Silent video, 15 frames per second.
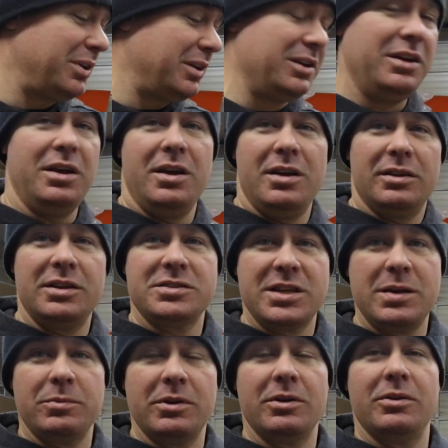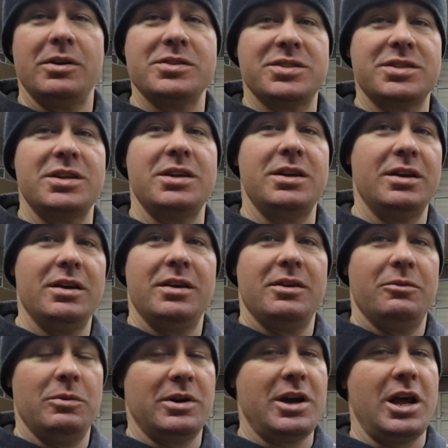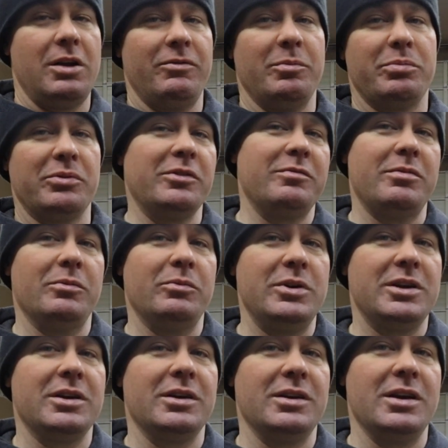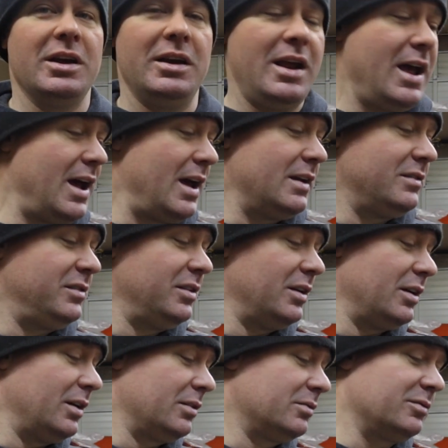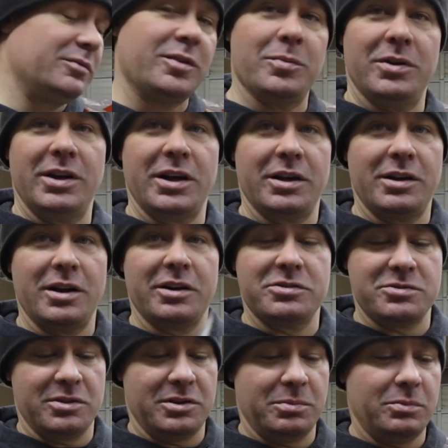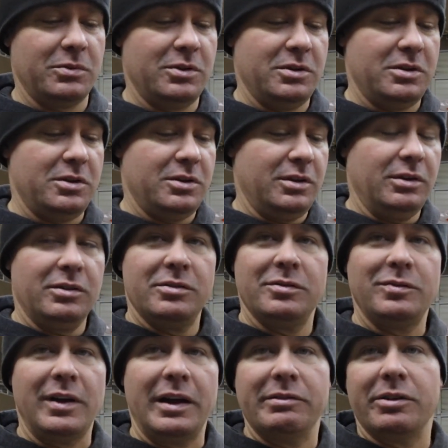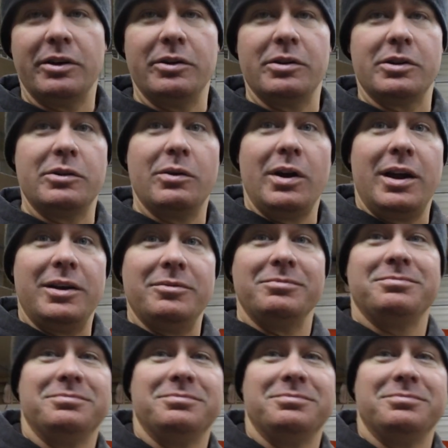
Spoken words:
but let's keep going and see what kind of improvement we can get at from an extra 500 grit.